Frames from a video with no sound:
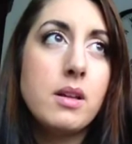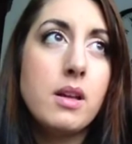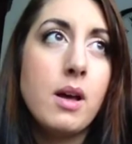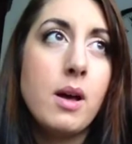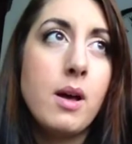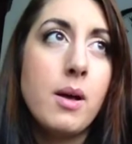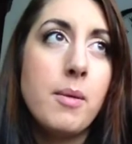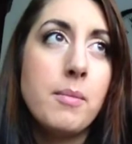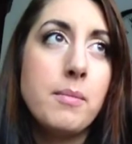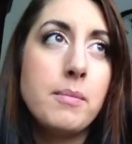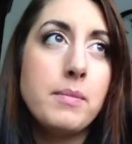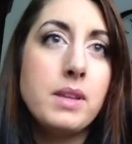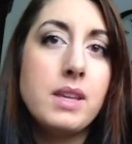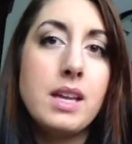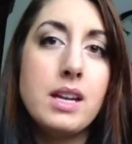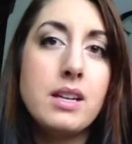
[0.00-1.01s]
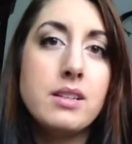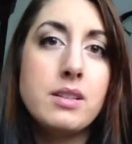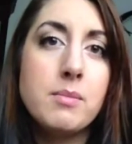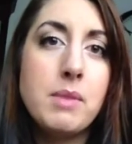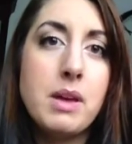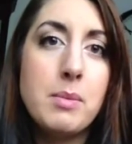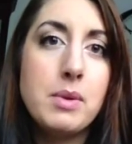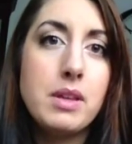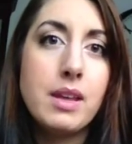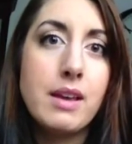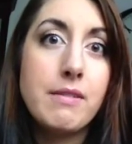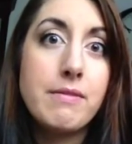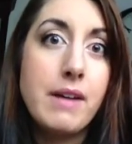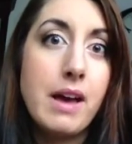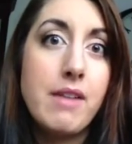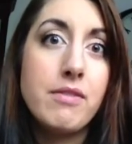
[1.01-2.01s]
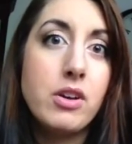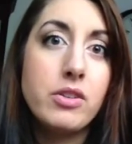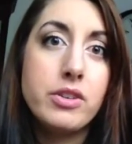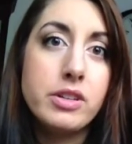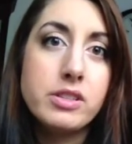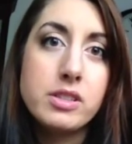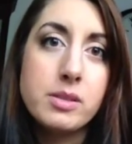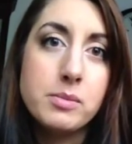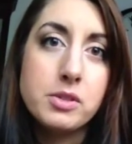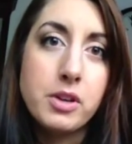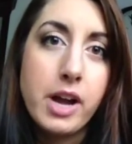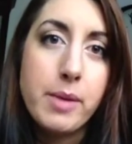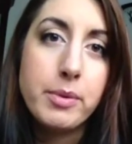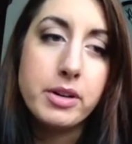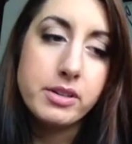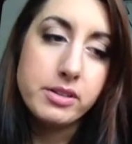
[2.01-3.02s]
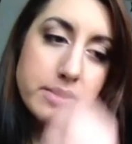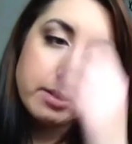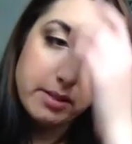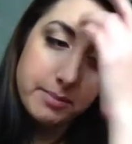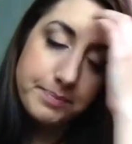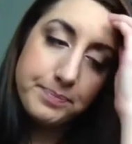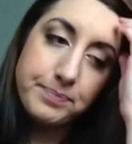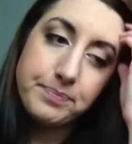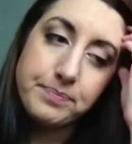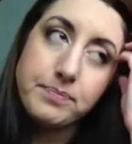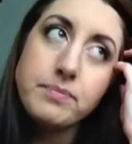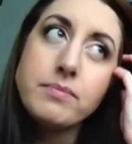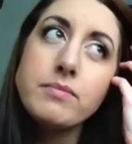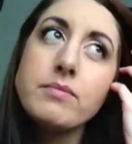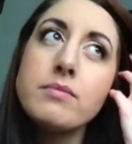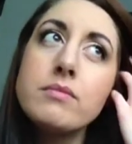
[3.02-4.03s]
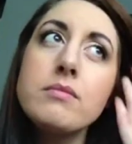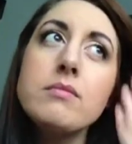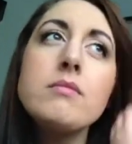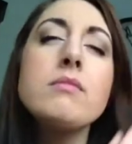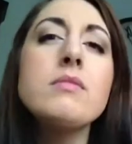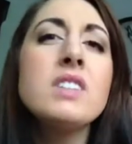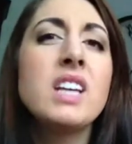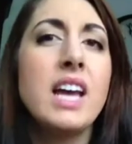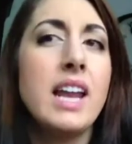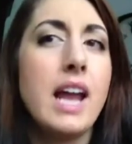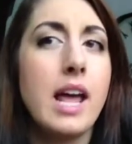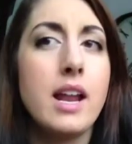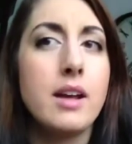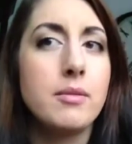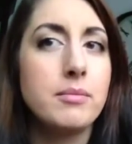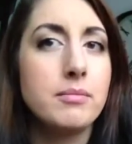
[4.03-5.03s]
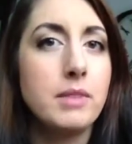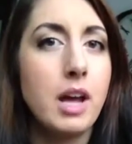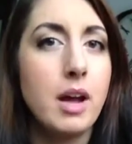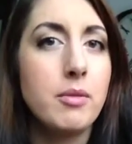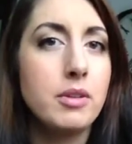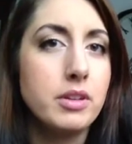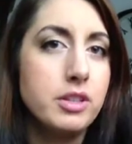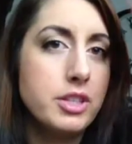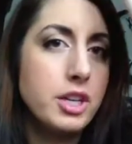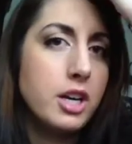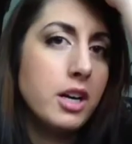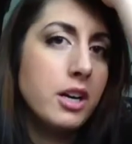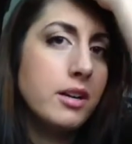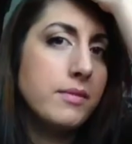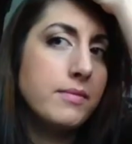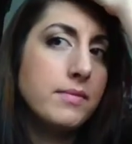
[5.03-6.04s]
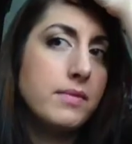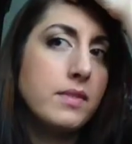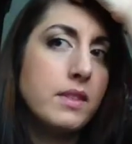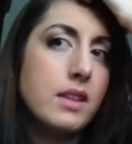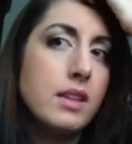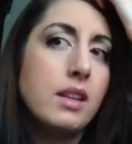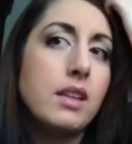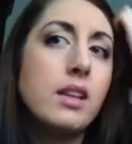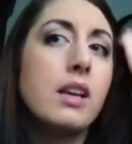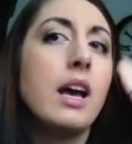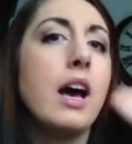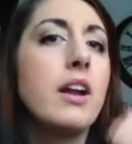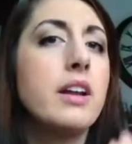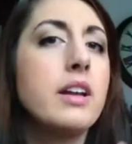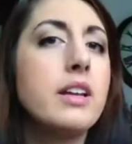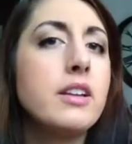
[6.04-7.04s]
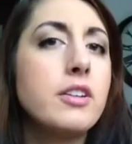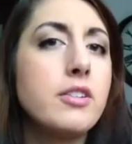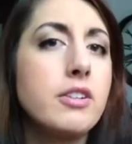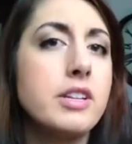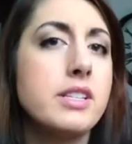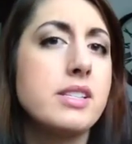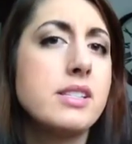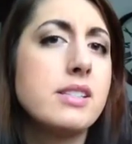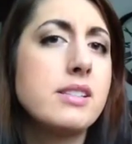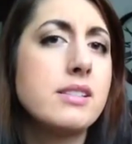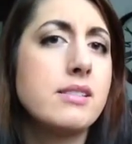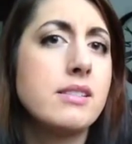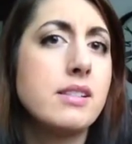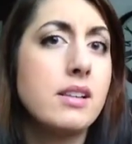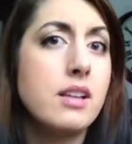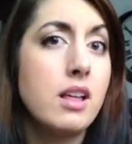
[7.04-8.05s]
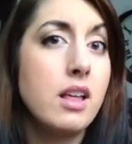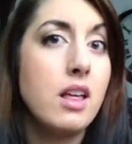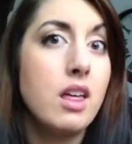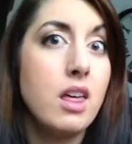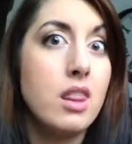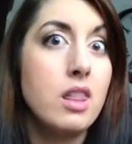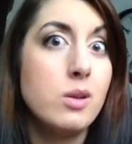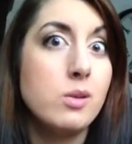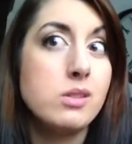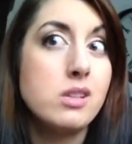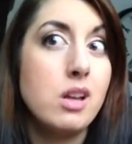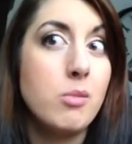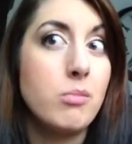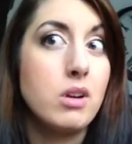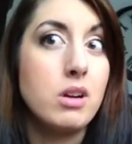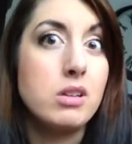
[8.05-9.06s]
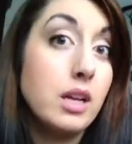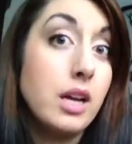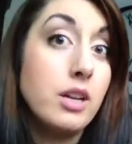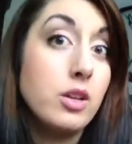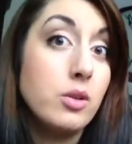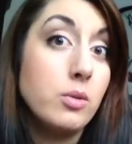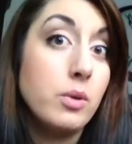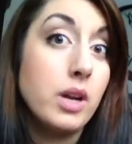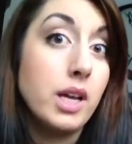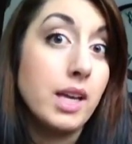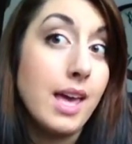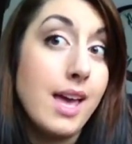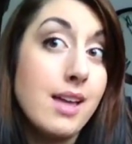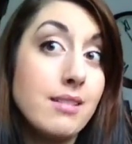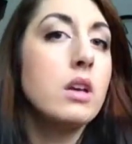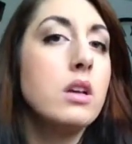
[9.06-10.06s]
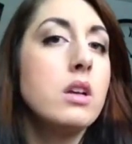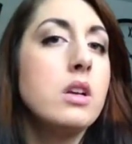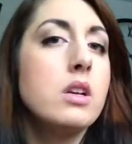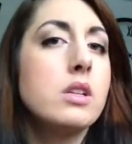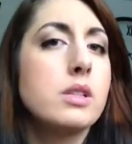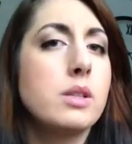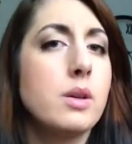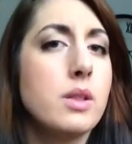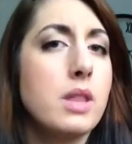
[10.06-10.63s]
um, getting to maybe like five hundred subscribers, and I'm not really sure how to increase those numbers. I do what I can. So